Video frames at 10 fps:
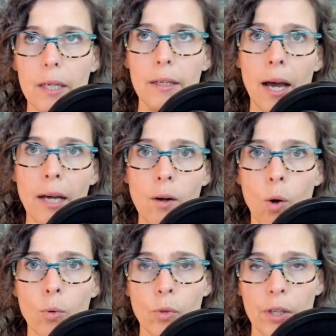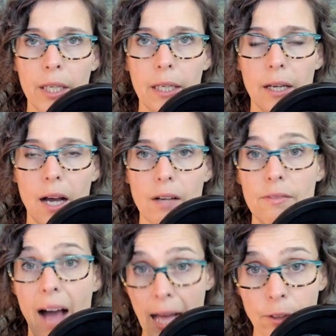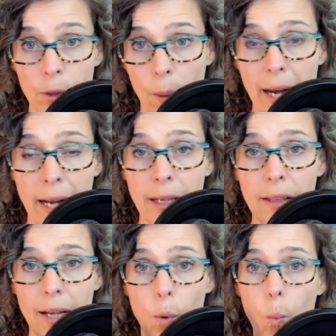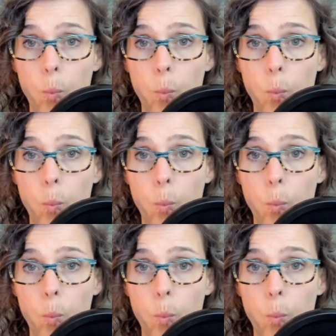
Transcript: not only evaluating, like